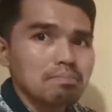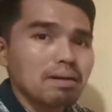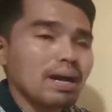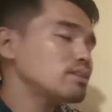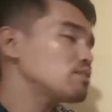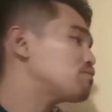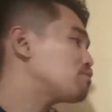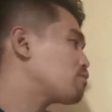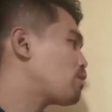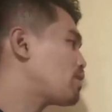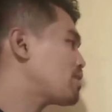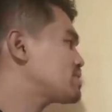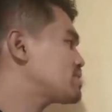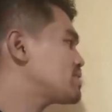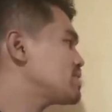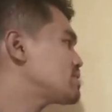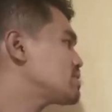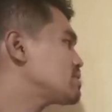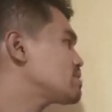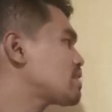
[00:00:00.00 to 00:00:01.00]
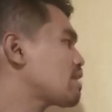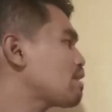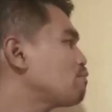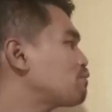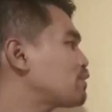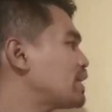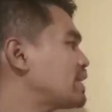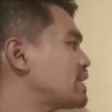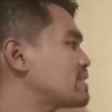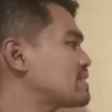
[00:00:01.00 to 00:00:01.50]
But of course, this is
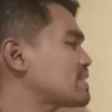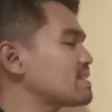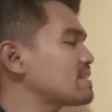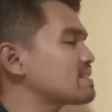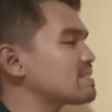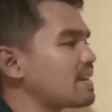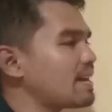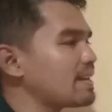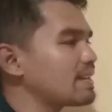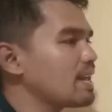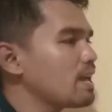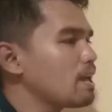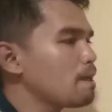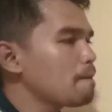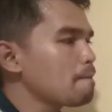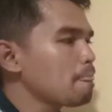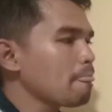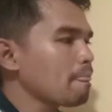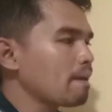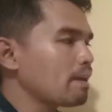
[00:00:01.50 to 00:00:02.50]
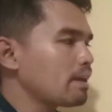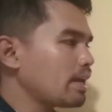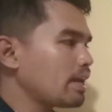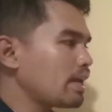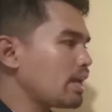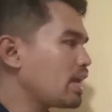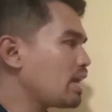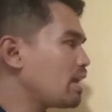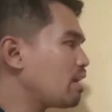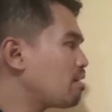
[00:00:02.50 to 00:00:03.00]
safer in the sense that
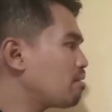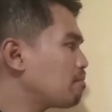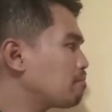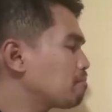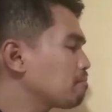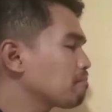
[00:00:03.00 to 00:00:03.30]
if